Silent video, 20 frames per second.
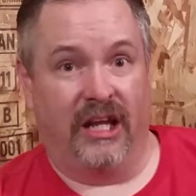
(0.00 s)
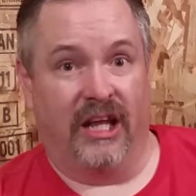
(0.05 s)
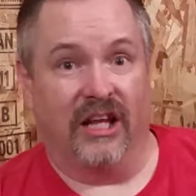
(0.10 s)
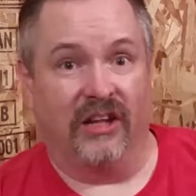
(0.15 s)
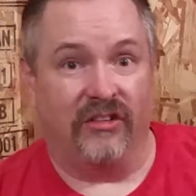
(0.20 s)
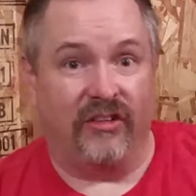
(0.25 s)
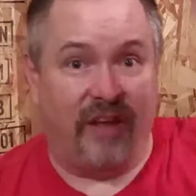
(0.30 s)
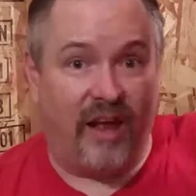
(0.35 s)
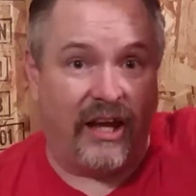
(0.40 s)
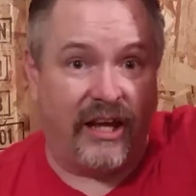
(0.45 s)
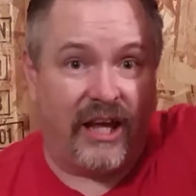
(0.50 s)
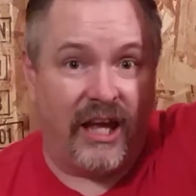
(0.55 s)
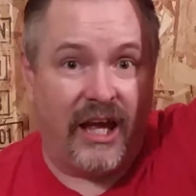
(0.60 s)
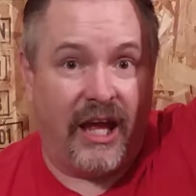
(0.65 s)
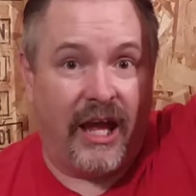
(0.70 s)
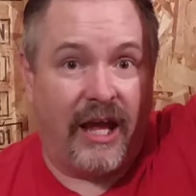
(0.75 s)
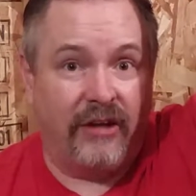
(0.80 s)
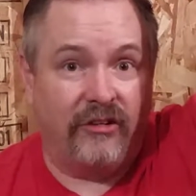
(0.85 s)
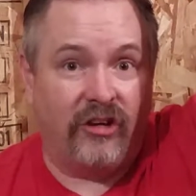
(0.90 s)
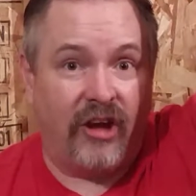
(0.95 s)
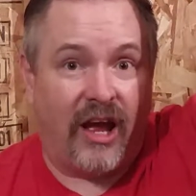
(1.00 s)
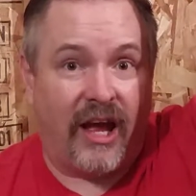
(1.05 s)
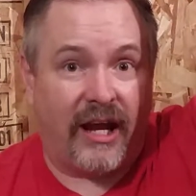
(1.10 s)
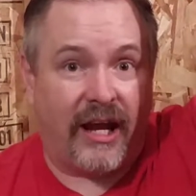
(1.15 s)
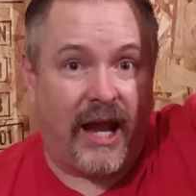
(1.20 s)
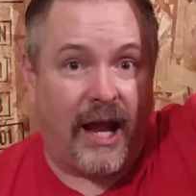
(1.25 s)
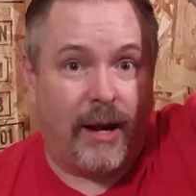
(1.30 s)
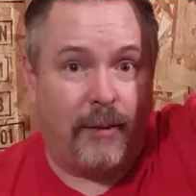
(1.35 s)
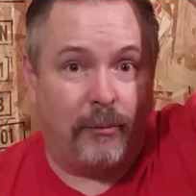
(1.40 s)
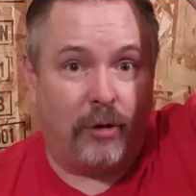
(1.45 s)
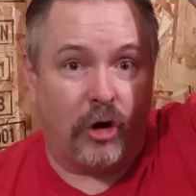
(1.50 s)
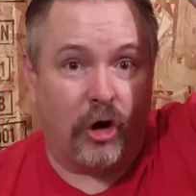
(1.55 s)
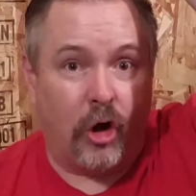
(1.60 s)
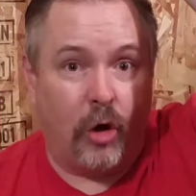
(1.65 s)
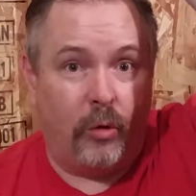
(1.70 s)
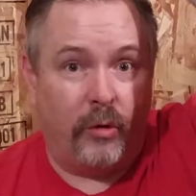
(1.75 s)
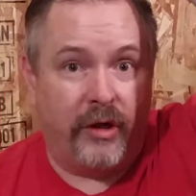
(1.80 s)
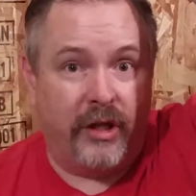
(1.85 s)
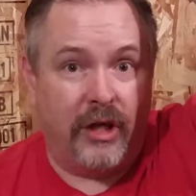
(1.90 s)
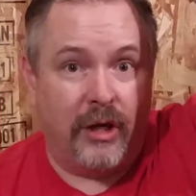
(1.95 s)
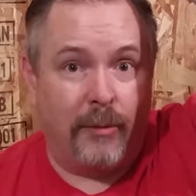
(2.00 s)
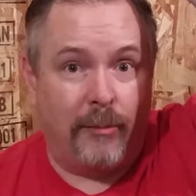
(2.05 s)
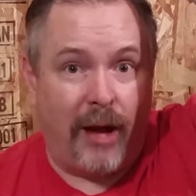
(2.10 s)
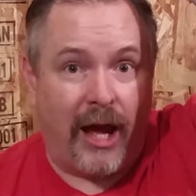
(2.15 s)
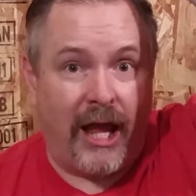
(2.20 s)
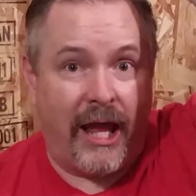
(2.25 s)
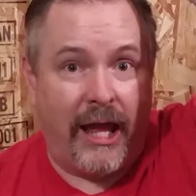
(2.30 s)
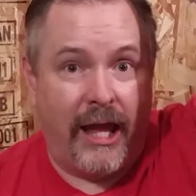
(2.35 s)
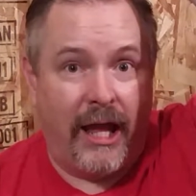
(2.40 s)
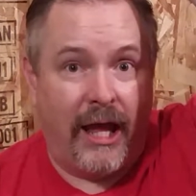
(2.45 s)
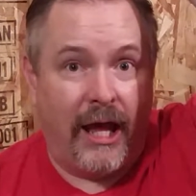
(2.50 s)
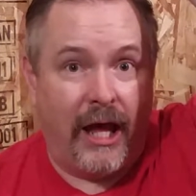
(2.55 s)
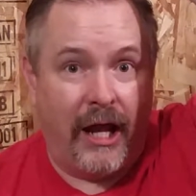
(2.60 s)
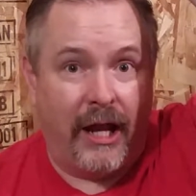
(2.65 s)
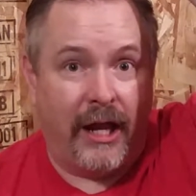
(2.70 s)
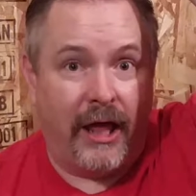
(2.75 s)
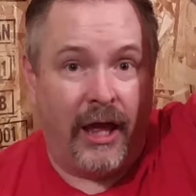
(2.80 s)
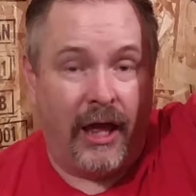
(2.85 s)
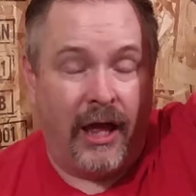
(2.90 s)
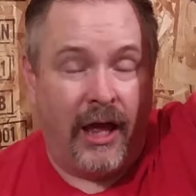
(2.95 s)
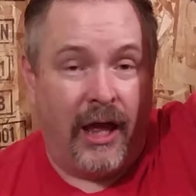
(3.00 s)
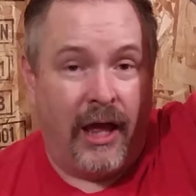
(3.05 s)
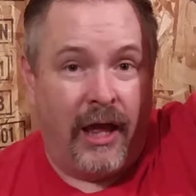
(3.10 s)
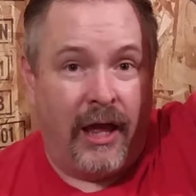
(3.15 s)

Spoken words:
it's like a jackhammer going into my head